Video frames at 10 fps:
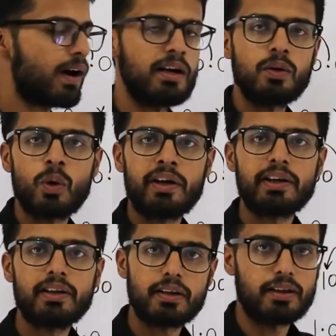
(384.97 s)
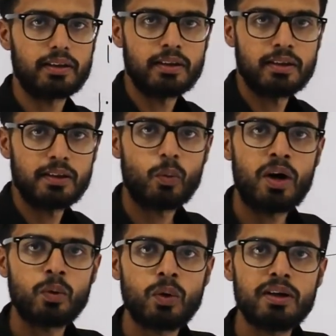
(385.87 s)
129.
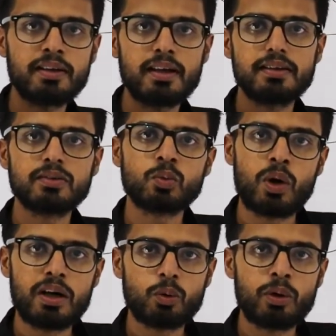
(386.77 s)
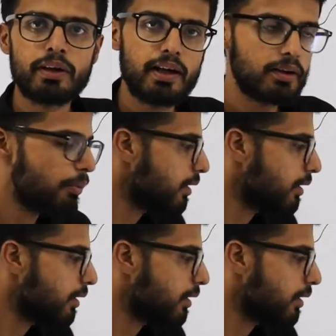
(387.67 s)
129 is 128